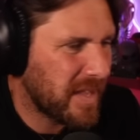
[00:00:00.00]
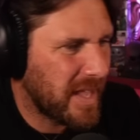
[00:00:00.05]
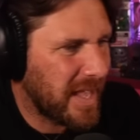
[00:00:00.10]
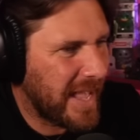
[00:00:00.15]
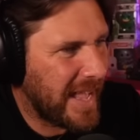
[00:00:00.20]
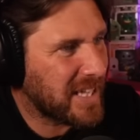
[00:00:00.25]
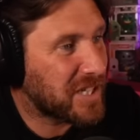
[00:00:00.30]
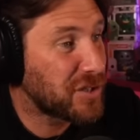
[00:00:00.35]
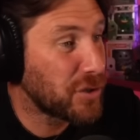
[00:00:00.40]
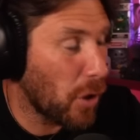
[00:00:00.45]

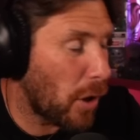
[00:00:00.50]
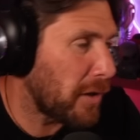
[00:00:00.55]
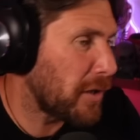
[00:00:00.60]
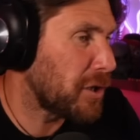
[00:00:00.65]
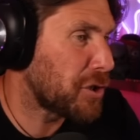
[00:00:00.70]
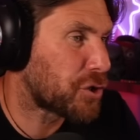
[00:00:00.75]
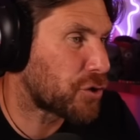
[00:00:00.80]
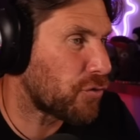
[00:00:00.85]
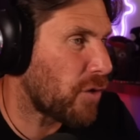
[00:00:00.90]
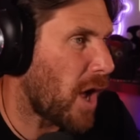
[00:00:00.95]
It's not a
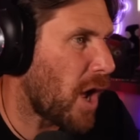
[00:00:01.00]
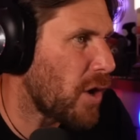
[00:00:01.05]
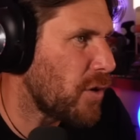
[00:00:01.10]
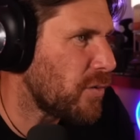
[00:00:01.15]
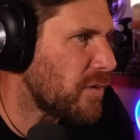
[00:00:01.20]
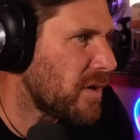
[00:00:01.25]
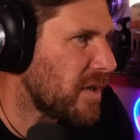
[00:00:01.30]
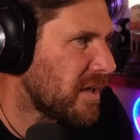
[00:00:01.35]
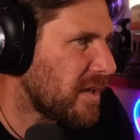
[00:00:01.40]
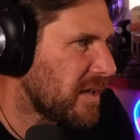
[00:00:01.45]

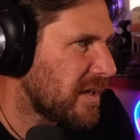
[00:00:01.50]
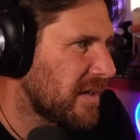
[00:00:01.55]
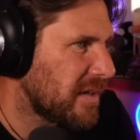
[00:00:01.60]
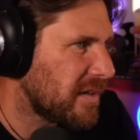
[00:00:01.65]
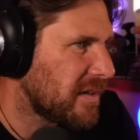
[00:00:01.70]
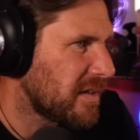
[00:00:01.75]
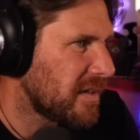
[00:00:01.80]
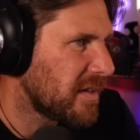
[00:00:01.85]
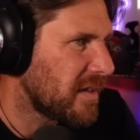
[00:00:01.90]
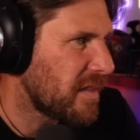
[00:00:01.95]
drone.
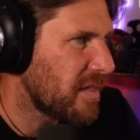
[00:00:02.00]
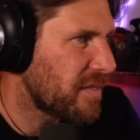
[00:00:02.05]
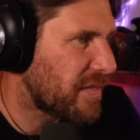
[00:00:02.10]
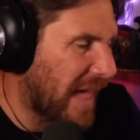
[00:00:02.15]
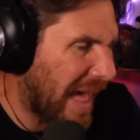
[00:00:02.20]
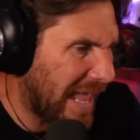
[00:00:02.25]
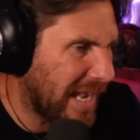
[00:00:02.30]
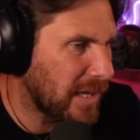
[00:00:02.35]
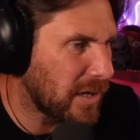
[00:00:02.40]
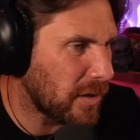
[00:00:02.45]

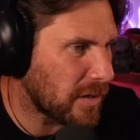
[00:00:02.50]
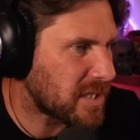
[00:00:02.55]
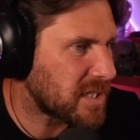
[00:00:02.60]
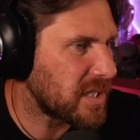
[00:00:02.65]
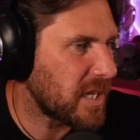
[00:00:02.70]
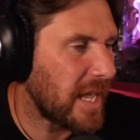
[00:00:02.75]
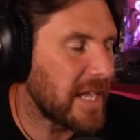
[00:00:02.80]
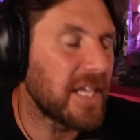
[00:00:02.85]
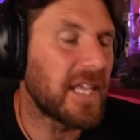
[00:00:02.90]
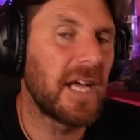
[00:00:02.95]
That looks
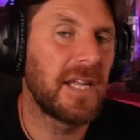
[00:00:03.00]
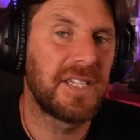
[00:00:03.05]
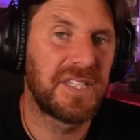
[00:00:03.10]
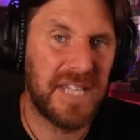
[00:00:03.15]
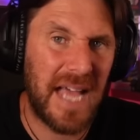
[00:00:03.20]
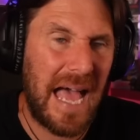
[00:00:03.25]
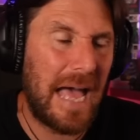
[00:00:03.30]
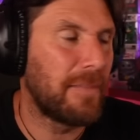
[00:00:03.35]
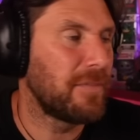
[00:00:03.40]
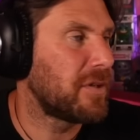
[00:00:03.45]
like a
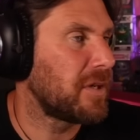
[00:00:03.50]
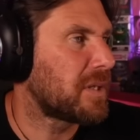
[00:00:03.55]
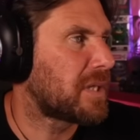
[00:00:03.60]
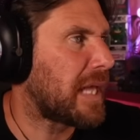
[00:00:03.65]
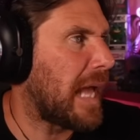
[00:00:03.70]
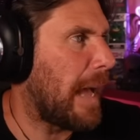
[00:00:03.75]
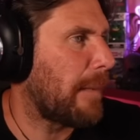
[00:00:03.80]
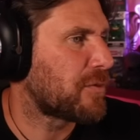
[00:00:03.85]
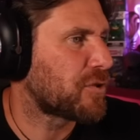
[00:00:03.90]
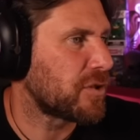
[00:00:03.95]
damn good
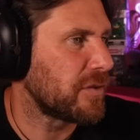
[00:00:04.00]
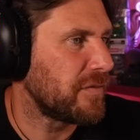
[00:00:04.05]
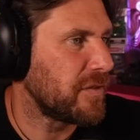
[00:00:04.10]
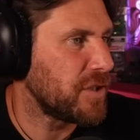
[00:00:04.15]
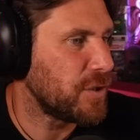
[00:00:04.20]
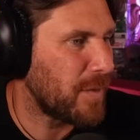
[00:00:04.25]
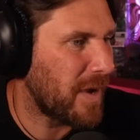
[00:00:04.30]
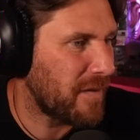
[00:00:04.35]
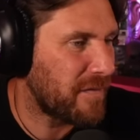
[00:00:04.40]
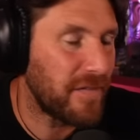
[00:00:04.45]
capture of a
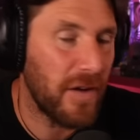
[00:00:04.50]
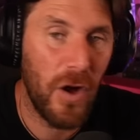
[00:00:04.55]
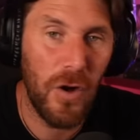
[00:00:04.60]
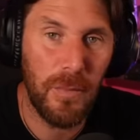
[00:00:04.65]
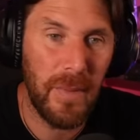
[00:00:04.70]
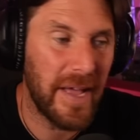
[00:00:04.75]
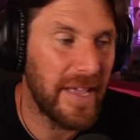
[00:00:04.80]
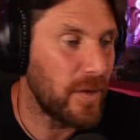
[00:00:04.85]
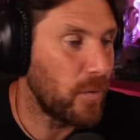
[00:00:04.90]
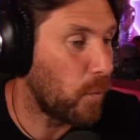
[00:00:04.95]
UFO, mate.